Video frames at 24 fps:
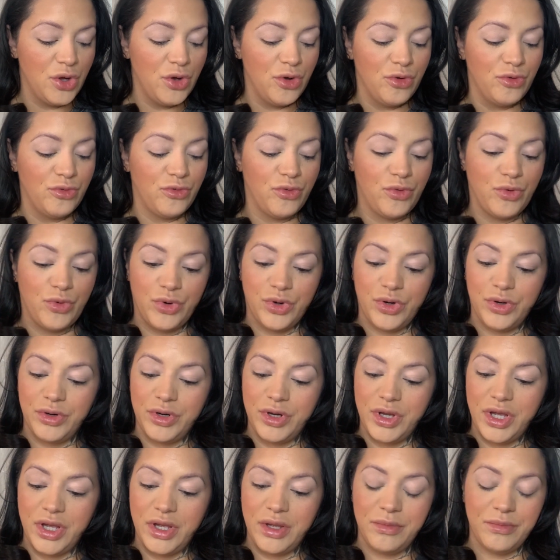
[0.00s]
for
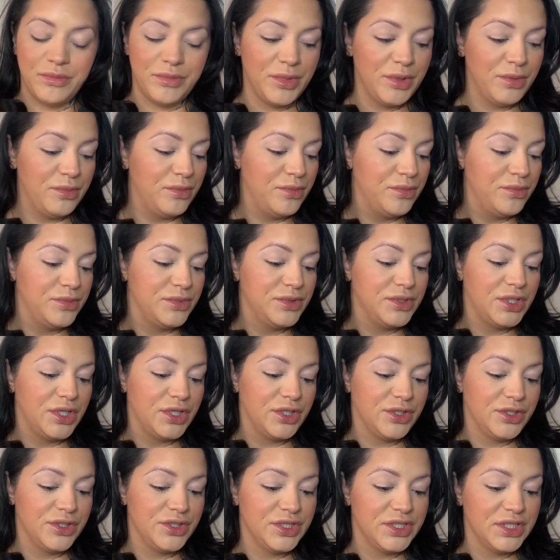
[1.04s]

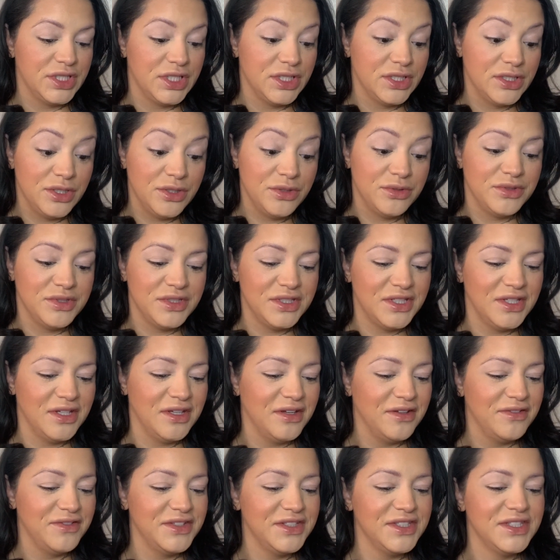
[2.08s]
darker skin tones,
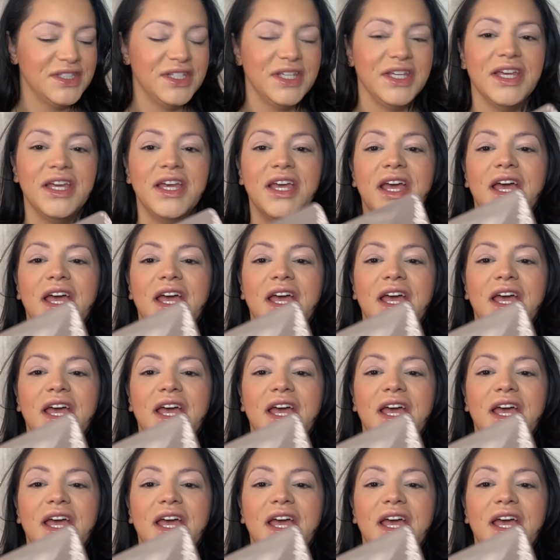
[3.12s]
obviously.